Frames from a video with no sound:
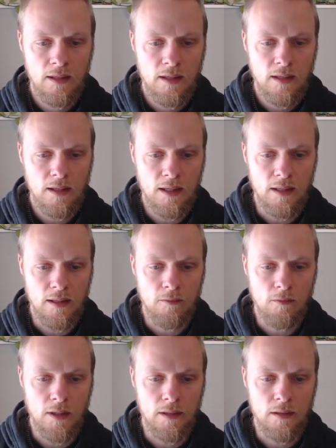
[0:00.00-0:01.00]
and
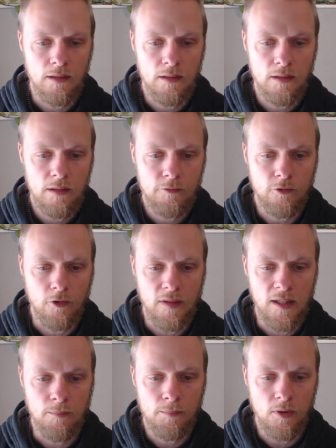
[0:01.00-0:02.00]
1 for the
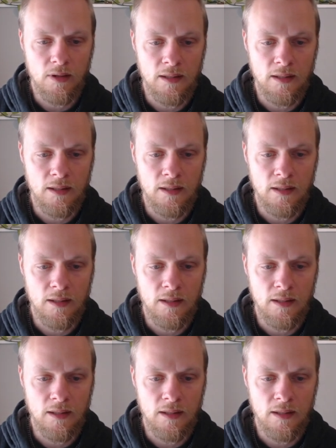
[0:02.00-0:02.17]
input,